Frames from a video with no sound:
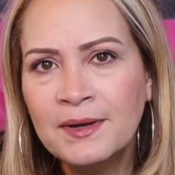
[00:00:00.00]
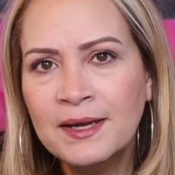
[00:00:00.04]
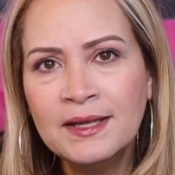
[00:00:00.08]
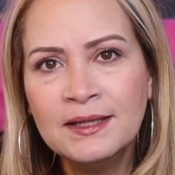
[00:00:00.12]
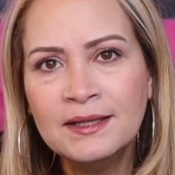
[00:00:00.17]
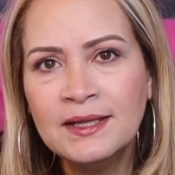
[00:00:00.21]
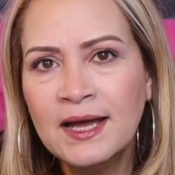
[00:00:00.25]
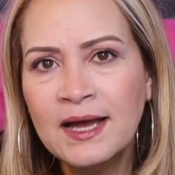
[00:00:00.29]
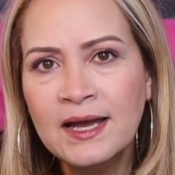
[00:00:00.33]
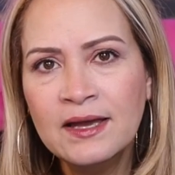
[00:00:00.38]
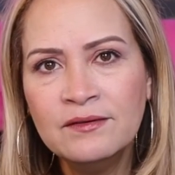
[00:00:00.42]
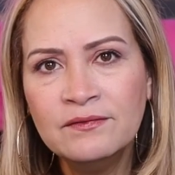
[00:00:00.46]
my
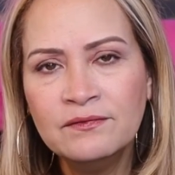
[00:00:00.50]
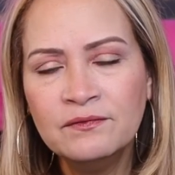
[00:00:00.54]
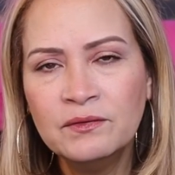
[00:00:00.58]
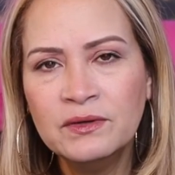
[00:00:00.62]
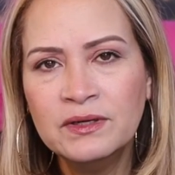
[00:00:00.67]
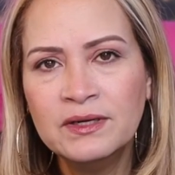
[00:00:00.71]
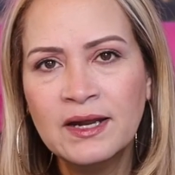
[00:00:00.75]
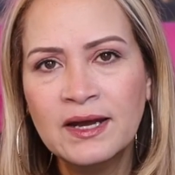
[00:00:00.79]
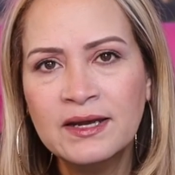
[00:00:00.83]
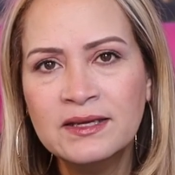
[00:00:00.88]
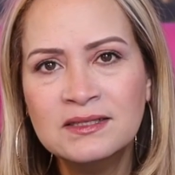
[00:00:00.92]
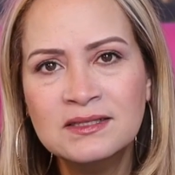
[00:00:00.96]
life
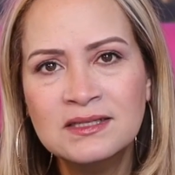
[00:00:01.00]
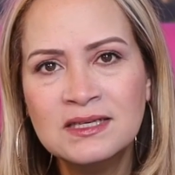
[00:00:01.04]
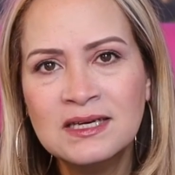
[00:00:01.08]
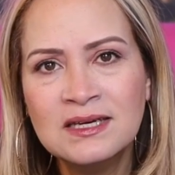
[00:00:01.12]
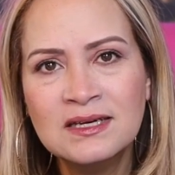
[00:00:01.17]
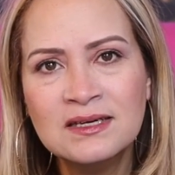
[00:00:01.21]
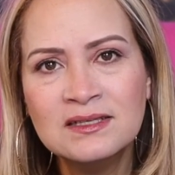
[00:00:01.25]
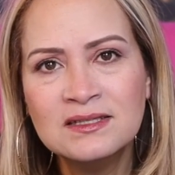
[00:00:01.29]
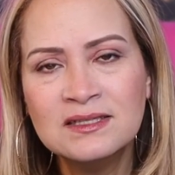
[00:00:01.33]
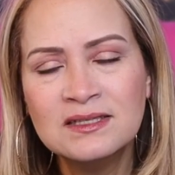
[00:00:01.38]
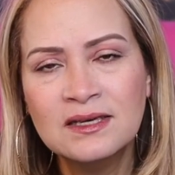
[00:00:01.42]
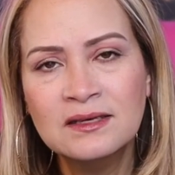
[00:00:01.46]
with
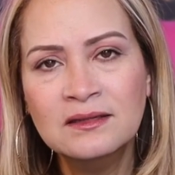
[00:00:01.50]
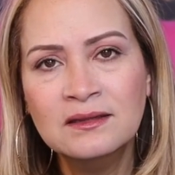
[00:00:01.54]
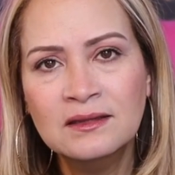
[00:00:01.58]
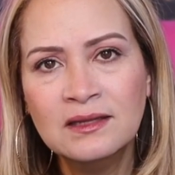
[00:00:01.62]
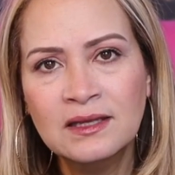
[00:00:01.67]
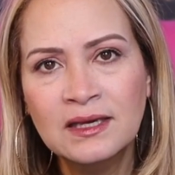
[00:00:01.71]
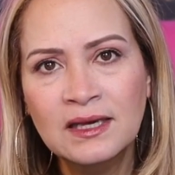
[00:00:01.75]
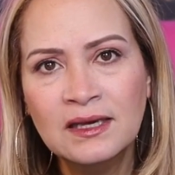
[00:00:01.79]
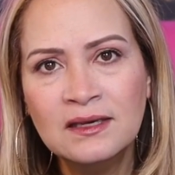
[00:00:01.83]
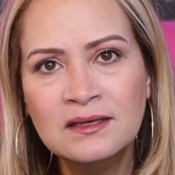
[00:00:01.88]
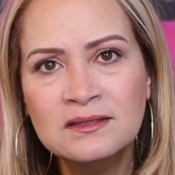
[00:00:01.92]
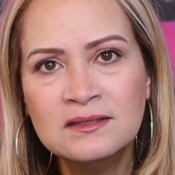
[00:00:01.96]
ideas and
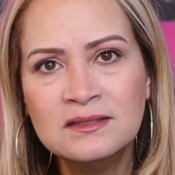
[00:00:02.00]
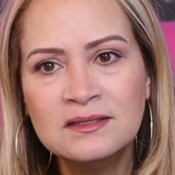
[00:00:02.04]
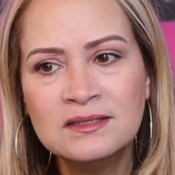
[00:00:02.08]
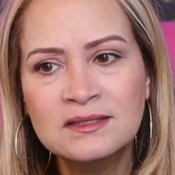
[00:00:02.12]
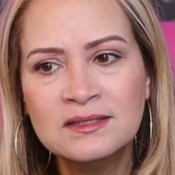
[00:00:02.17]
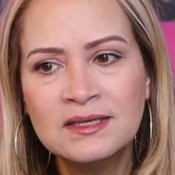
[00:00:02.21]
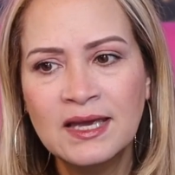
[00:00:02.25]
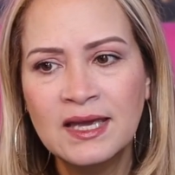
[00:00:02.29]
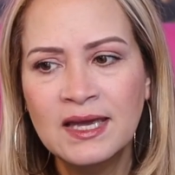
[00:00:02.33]
things.